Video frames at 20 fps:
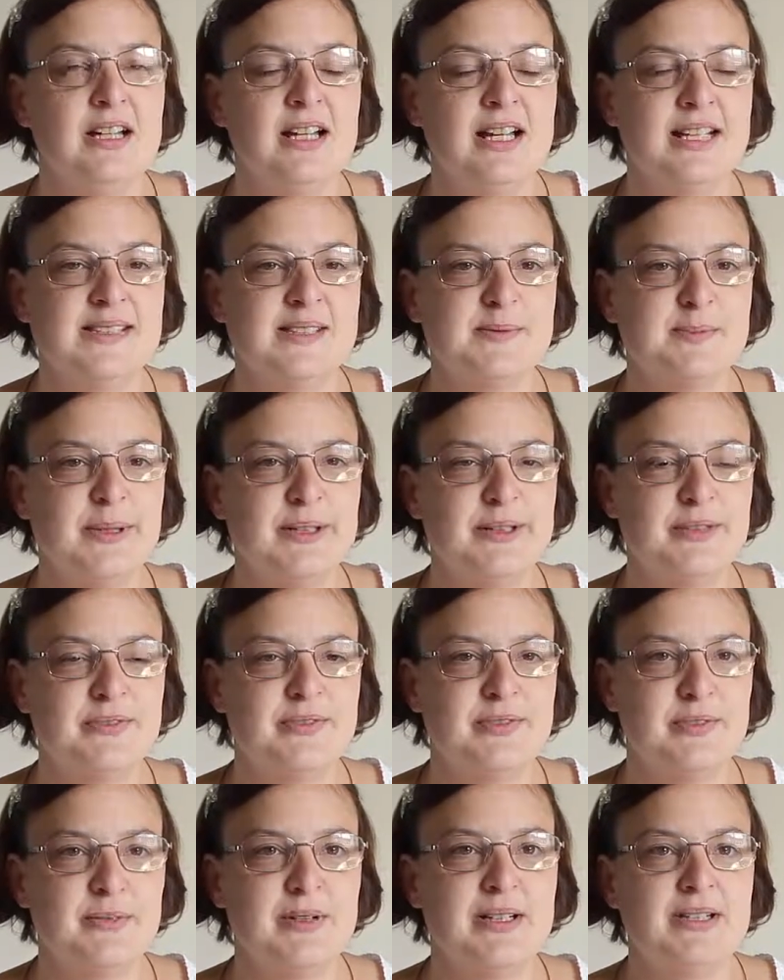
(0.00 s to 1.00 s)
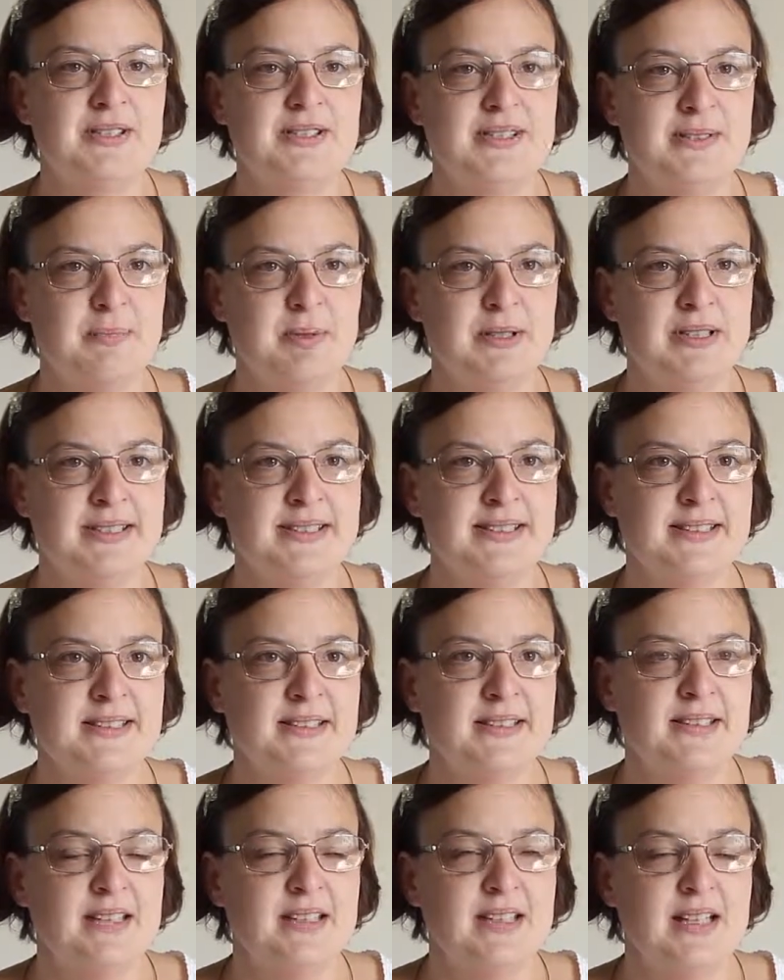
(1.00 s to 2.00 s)
I split up from my husband,
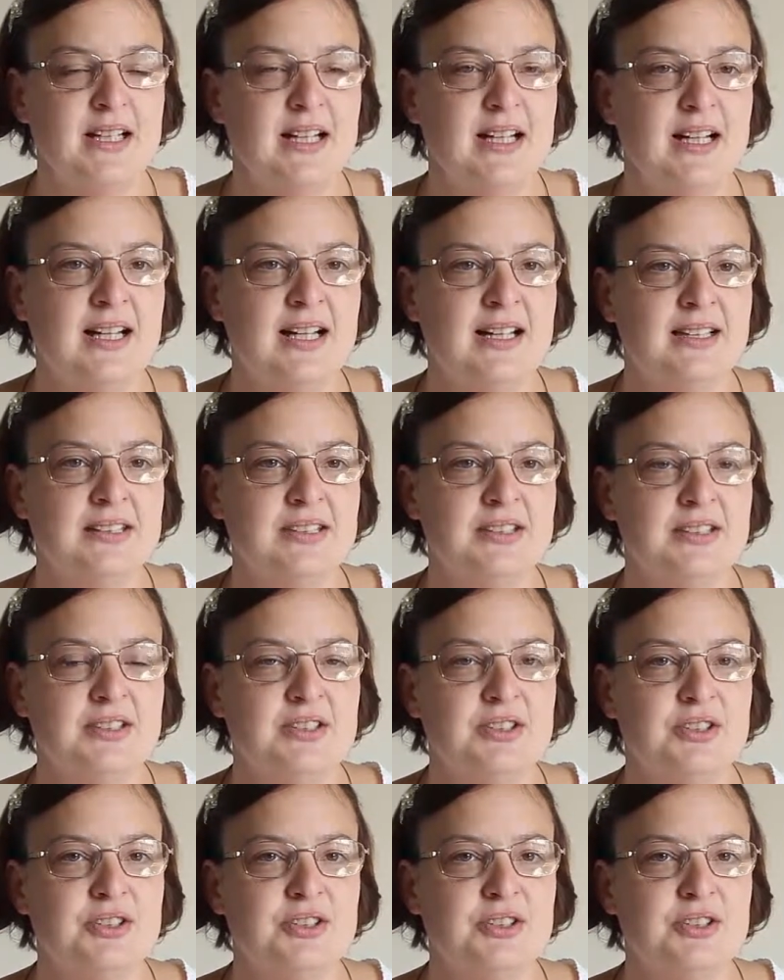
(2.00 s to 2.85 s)
and